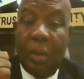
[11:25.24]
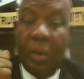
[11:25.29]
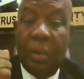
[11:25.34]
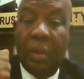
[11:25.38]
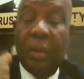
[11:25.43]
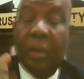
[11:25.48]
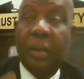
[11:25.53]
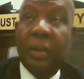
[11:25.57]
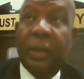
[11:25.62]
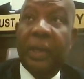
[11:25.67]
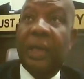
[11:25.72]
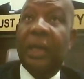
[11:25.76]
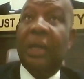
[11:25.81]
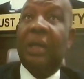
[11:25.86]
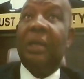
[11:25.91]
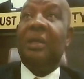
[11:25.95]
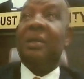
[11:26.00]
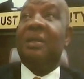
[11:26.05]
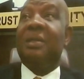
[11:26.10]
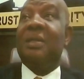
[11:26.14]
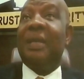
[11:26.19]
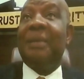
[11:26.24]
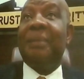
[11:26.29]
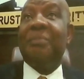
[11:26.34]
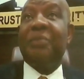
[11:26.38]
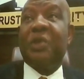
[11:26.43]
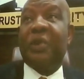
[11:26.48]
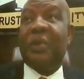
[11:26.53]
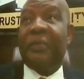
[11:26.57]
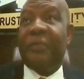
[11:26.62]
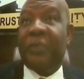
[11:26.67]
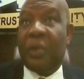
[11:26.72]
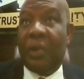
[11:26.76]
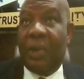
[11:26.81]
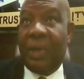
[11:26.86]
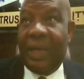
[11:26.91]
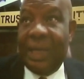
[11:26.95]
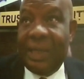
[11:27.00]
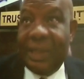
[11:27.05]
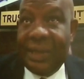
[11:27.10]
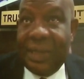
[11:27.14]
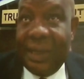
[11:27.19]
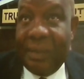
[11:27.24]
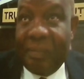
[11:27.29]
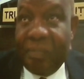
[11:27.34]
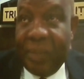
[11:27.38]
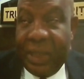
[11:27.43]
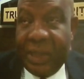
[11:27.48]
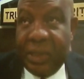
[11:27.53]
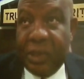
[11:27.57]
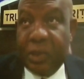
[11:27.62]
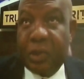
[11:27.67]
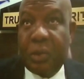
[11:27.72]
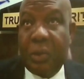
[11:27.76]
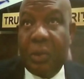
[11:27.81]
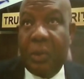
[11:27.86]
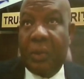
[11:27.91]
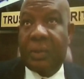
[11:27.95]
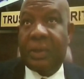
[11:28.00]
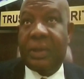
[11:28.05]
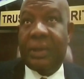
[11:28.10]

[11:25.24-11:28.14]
Okay, in terms of dollar, they are penny stocks.